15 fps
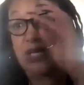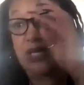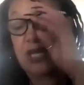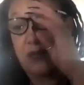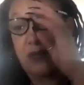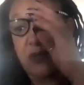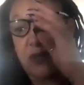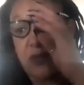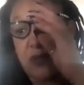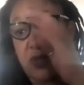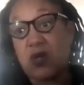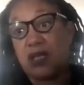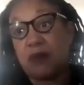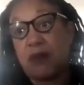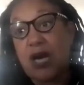Even inside of a
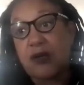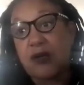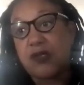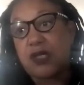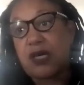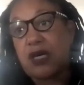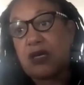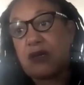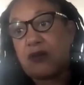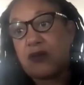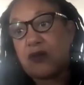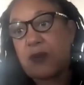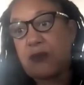so-called democracy.